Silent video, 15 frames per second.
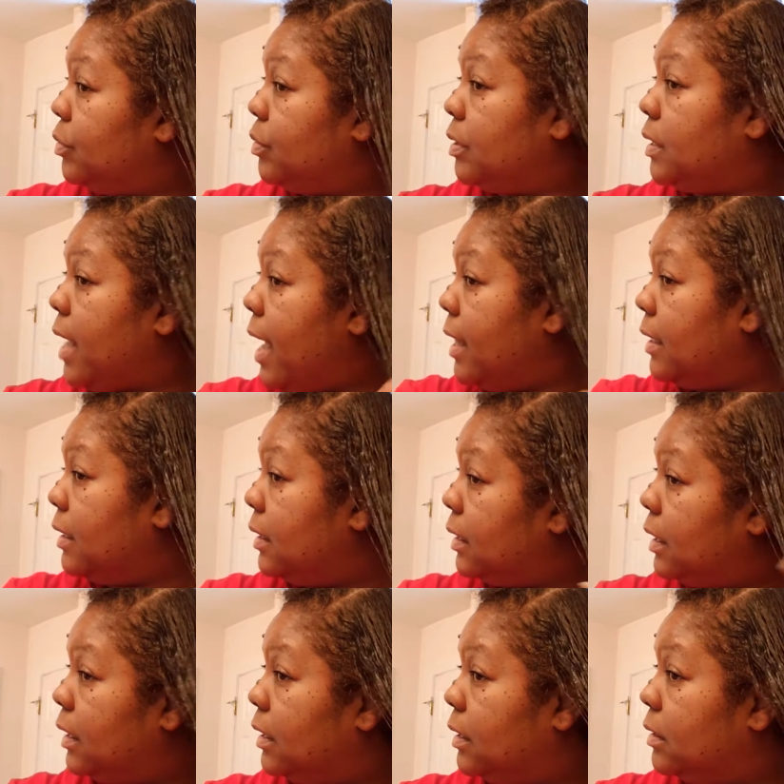style it
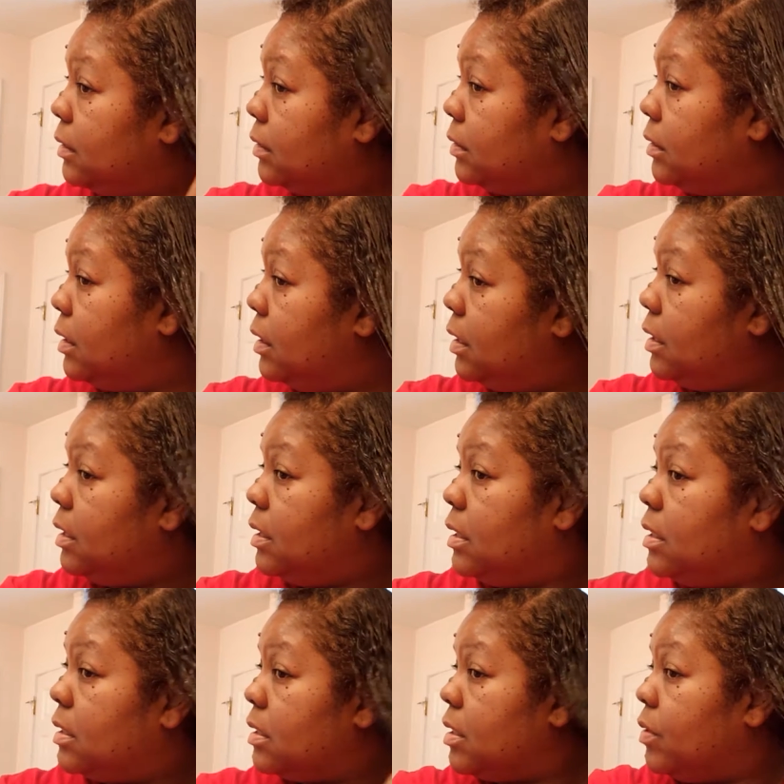again.
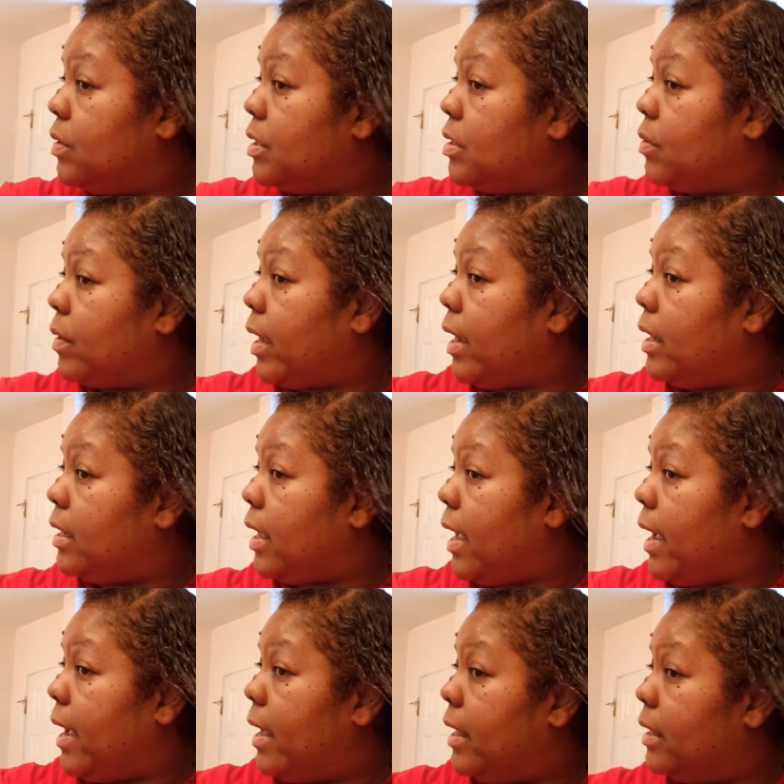So it's okay to
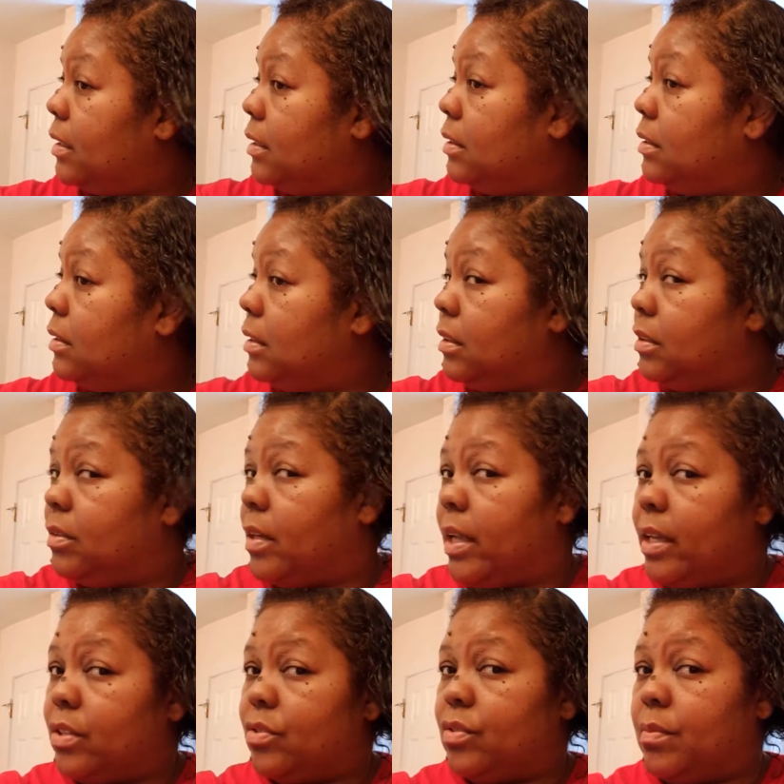add a little
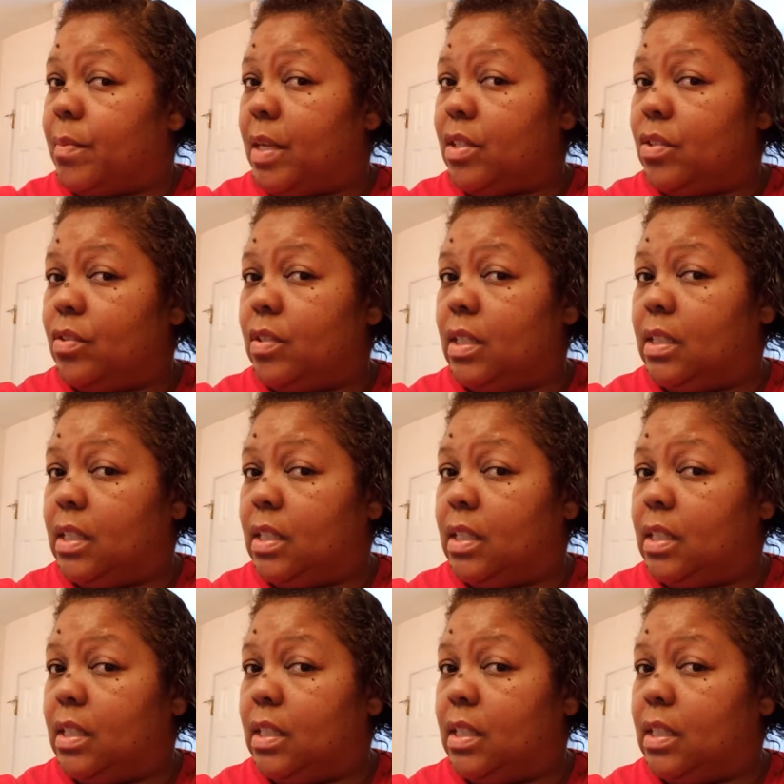extra. Make sure you get